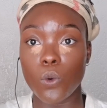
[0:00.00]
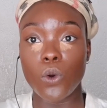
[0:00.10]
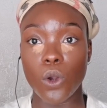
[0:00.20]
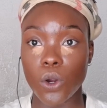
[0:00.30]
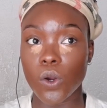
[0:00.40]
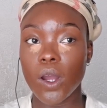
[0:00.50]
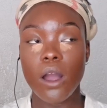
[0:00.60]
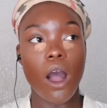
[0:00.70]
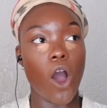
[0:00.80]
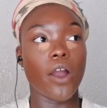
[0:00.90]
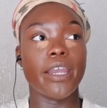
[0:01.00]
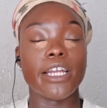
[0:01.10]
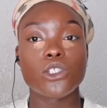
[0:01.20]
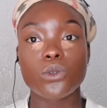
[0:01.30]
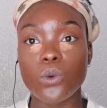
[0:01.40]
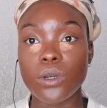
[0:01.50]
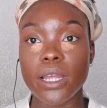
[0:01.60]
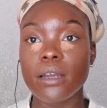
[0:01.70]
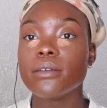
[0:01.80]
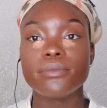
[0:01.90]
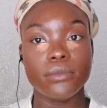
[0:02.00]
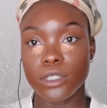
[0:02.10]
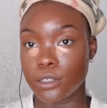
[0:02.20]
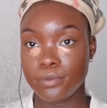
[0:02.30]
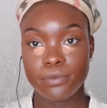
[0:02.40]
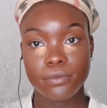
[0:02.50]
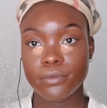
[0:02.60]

cool girl, online schooling. No,